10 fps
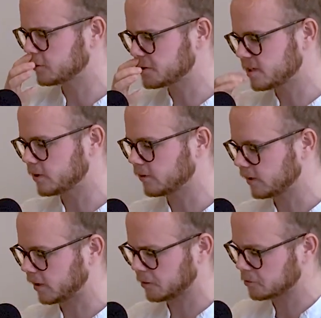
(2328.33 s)
see,
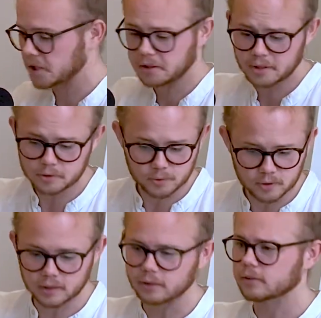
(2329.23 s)
okay, I could take this
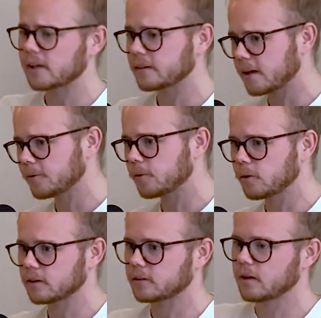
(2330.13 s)
road, I could take that road,